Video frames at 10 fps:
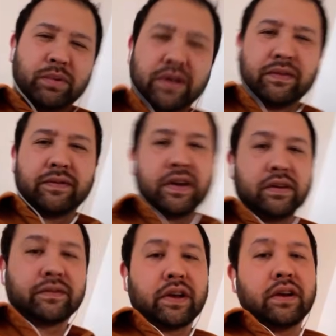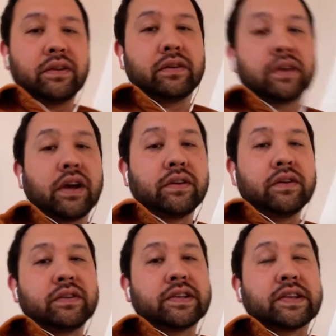big fan of Carl Jung. Carl
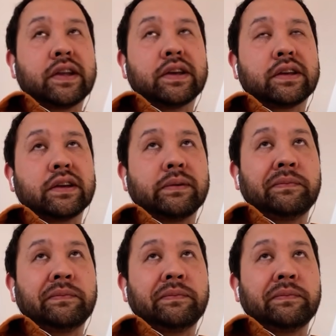Jung is like